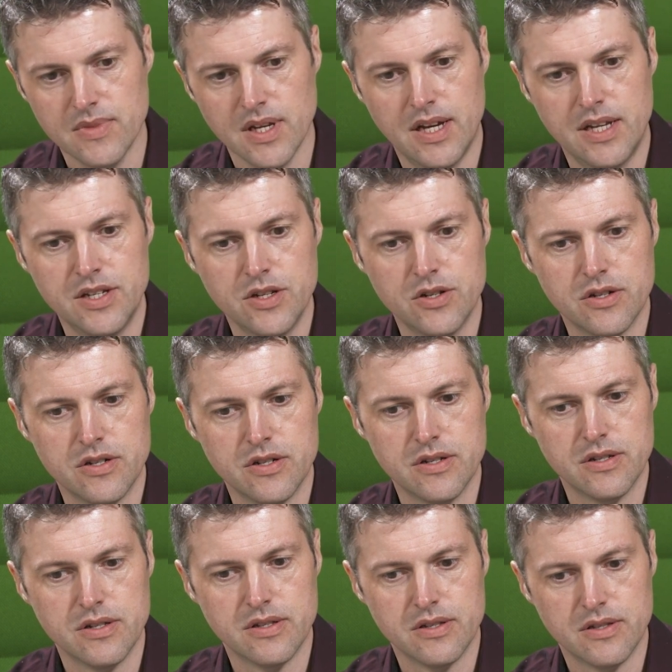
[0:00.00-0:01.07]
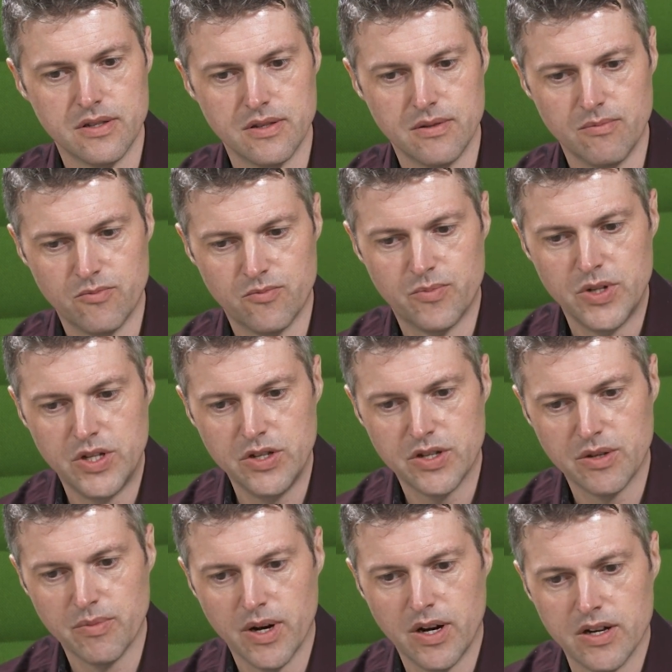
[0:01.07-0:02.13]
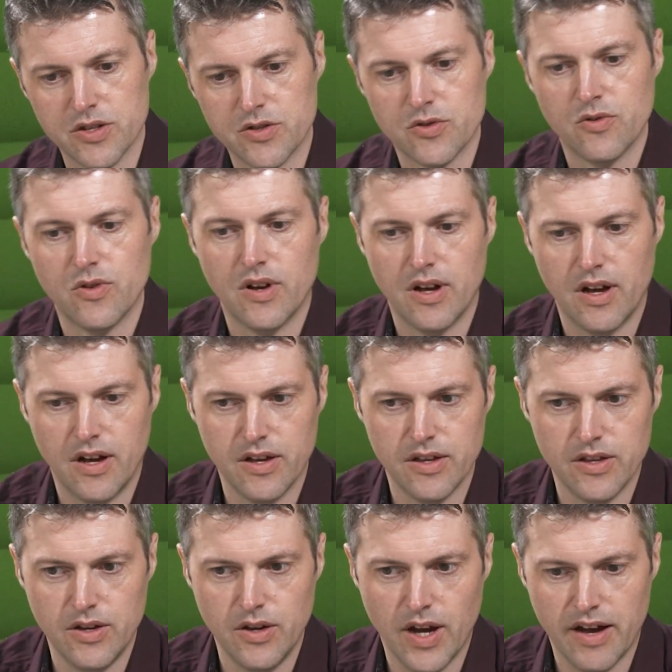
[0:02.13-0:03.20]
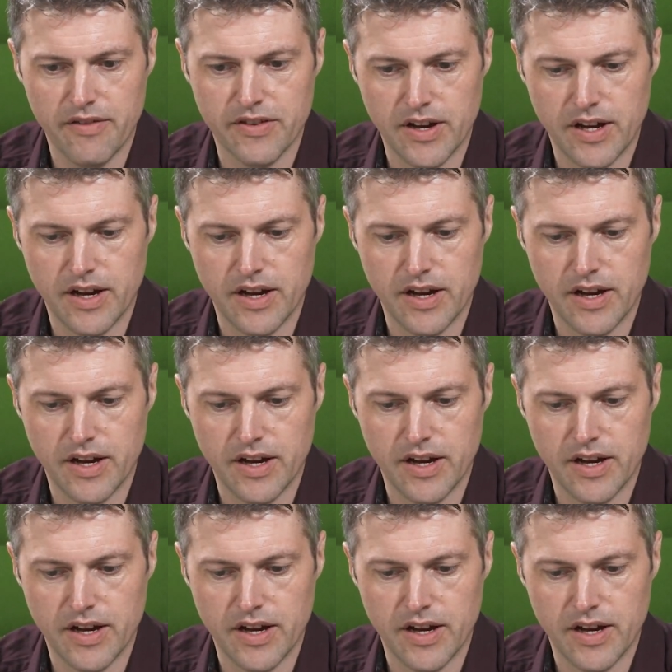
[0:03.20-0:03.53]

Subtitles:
and you're producing parts, you have